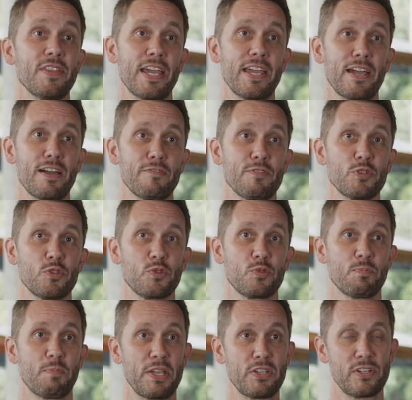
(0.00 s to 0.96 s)
They have a
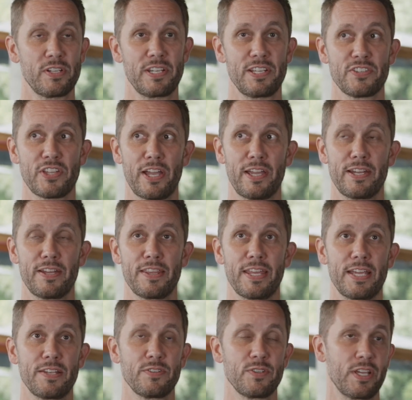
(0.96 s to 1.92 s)
special desire
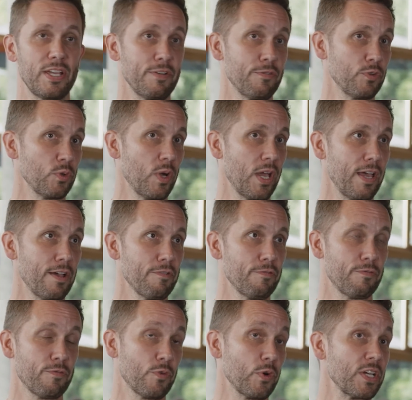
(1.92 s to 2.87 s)
that if you
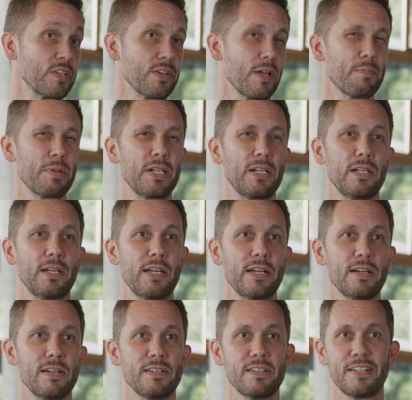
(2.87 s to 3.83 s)
have, for example,
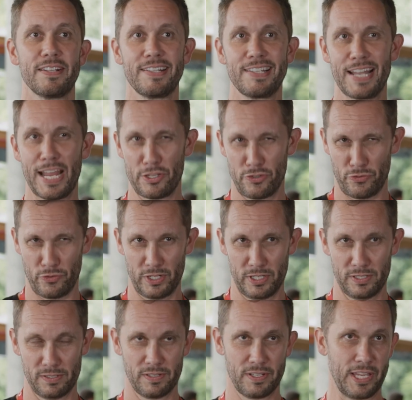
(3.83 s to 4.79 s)
a
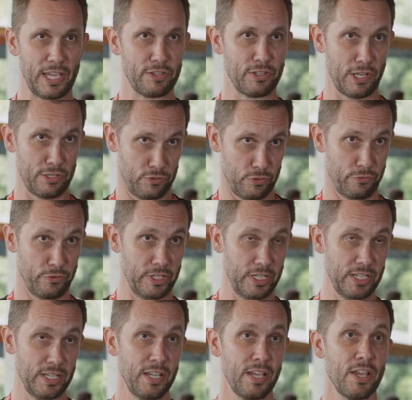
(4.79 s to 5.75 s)
natural
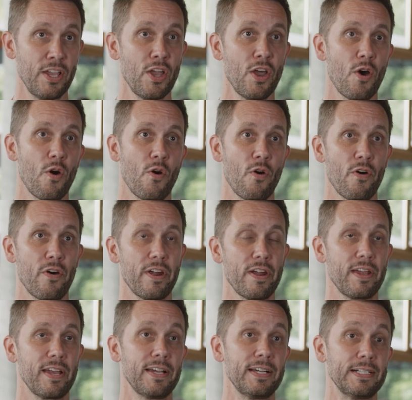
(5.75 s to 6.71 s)
catastrophe
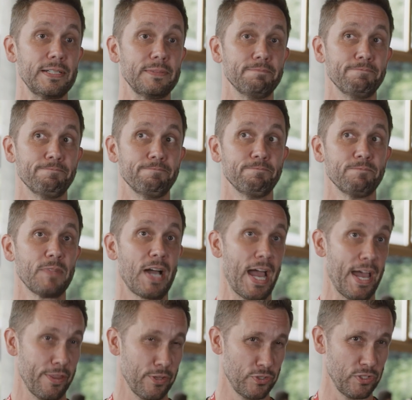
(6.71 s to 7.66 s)
or
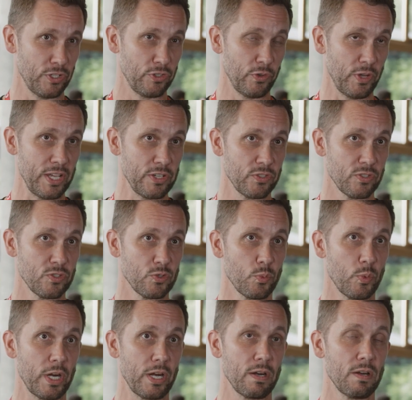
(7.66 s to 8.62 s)
other situations
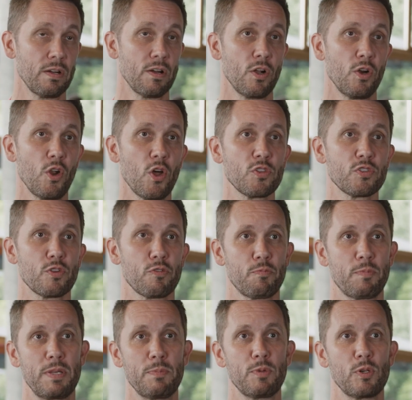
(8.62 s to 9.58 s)
where lots
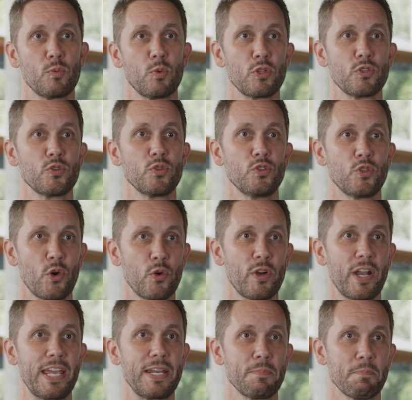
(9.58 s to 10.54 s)
of people want to
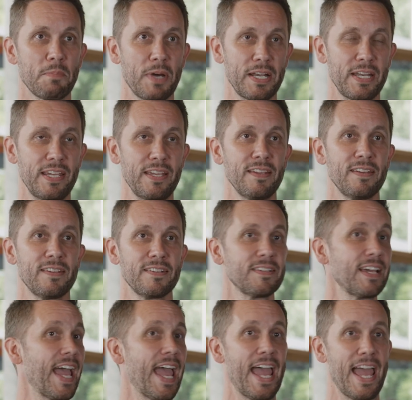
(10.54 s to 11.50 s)
donate money
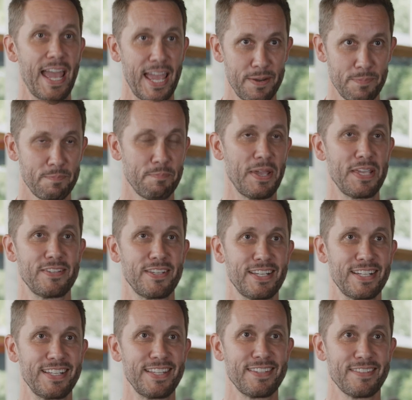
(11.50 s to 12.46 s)
at
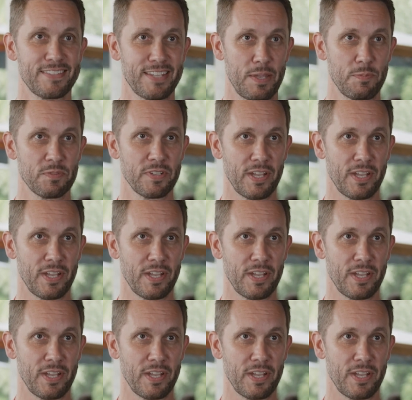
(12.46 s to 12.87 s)
basically the same